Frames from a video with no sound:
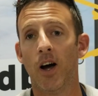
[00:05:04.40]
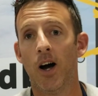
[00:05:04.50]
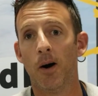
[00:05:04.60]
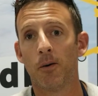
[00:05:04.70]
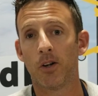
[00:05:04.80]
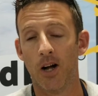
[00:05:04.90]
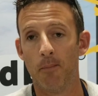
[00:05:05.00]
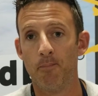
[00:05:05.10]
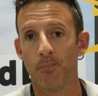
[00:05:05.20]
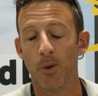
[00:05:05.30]
uh, Club
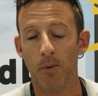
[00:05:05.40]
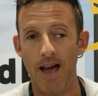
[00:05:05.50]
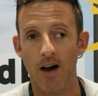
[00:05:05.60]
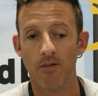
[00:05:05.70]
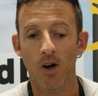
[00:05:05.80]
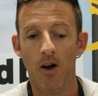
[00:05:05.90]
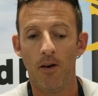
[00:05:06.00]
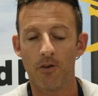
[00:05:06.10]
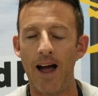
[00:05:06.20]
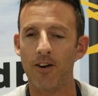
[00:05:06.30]
we have
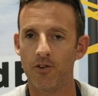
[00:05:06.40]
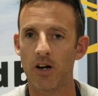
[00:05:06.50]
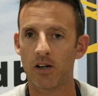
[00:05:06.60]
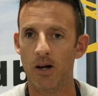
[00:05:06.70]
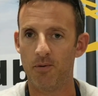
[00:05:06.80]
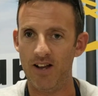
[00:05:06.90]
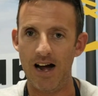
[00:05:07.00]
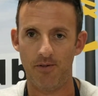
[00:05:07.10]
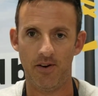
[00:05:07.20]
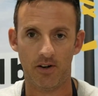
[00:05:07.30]
there's actually a Club
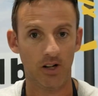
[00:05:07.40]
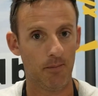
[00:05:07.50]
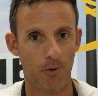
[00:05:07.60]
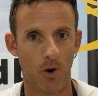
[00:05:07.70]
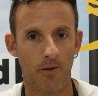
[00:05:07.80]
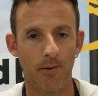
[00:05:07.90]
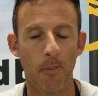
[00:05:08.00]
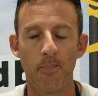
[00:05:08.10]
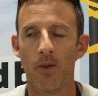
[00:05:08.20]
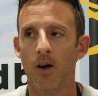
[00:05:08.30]
South and a Club North.
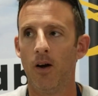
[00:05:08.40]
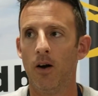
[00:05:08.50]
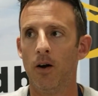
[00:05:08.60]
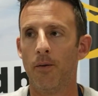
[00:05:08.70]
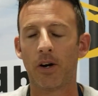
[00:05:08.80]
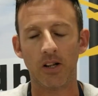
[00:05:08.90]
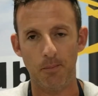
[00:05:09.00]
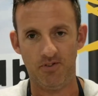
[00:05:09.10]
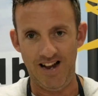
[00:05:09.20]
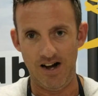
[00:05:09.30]
The
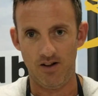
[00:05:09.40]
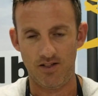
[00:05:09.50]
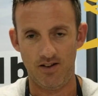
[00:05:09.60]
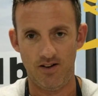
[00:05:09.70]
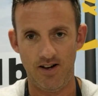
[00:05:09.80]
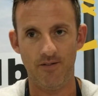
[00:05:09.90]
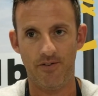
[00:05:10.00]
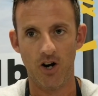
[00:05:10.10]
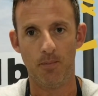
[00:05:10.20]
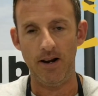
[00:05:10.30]
Club South and
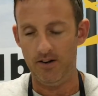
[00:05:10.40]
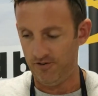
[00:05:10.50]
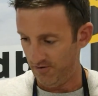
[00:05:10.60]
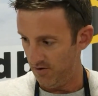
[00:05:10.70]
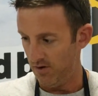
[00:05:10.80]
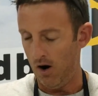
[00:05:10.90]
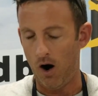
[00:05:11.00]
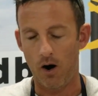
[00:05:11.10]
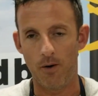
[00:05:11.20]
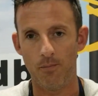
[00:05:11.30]
Vero Beach
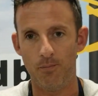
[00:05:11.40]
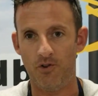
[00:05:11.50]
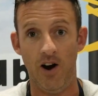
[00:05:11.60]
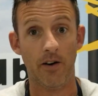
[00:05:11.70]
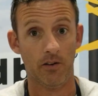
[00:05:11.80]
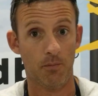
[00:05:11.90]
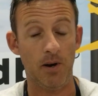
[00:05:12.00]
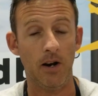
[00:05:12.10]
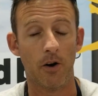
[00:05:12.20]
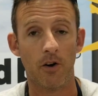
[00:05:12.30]
are sharing
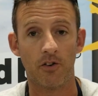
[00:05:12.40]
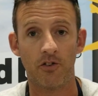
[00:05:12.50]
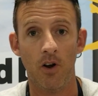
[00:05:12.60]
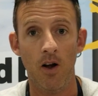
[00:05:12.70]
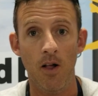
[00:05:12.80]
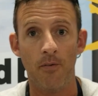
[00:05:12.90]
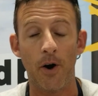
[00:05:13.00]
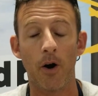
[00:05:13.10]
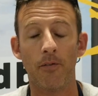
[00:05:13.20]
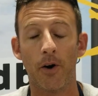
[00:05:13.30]
repeaters.
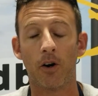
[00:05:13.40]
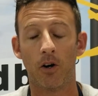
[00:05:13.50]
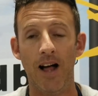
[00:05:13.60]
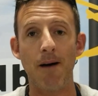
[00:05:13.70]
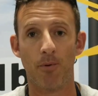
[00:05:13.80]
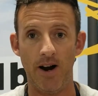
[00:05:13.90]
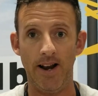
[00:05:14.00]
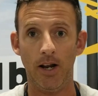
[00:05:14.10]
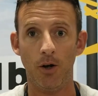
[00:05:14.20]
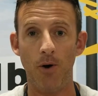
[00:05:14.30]
They're they're
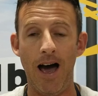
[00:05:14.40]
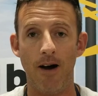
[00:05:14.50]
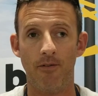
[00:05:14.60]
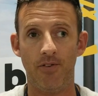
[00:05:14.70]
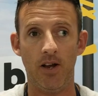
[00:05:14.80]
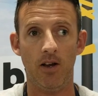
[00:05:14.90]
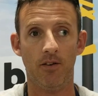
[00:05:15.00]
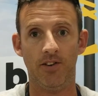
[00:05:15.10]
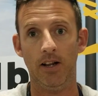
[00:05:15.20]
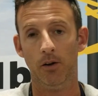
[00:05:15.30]
collaborating. You have the
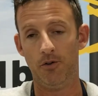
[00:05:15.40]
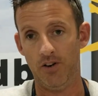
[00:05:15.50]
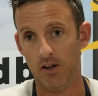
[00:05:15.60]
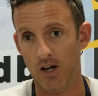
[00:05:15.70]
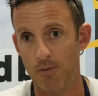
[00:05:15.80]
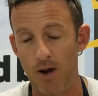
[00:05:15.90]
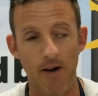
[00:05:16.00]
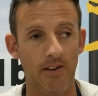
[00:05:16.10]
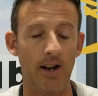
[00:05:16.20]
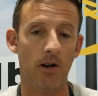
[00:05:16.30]
St. Lucie Club, you
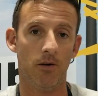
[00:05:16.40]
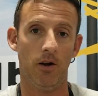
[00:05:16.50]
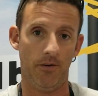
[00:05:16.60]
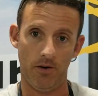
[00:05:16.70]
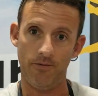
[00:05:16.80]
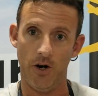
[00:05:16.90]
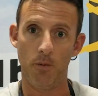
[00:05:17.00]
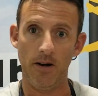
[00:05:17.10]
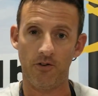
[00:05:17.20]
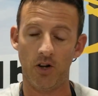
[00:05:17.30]
have the Indian, you know, the Vero
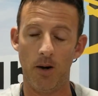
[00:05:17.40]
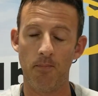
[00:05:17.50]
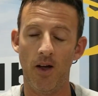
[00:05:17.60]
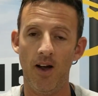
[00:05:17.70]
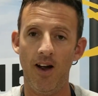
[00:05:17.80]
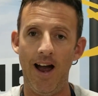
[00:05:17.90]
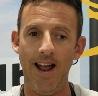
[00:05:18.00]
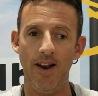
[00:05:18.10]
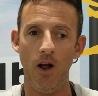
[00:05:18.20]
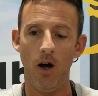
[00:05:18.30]
Beach Club,
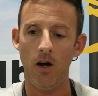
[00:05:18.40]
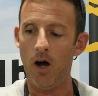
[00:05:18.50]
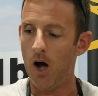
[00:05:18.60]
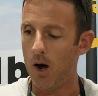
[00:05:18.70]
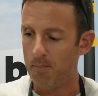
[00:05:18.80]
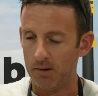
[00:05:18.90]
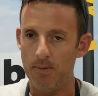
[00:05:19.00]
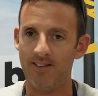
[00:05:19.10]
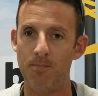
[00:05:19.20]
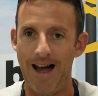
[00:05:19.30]
and uh, a big
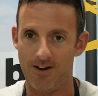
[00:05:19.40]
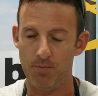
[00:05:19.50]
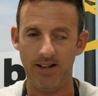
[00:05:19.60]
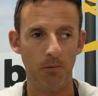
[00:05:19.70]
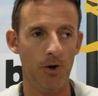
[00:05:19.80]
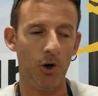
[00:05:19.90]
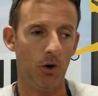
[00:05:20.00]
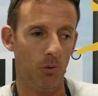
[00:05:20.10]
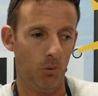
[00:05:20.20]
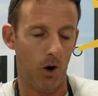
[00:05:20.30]
mismatch. But then when you
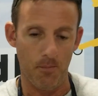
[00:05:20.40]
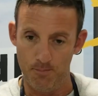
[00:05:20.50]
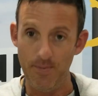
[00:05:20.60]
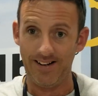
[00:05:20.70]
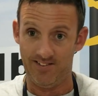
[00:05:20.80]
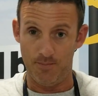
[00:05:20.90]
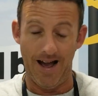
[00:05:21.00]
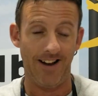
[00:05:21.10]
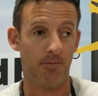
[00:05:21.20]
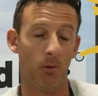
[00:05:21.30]
or mix and
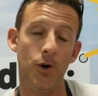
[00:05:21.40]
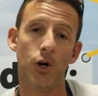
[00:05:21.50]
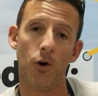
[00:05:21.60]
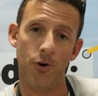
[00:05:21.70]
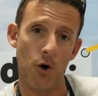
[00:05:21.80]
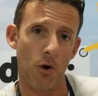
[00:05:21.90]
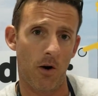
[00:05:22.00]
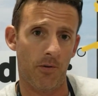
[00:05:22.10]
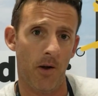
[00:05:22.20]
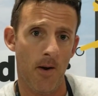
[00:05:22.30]
match, but when you go north,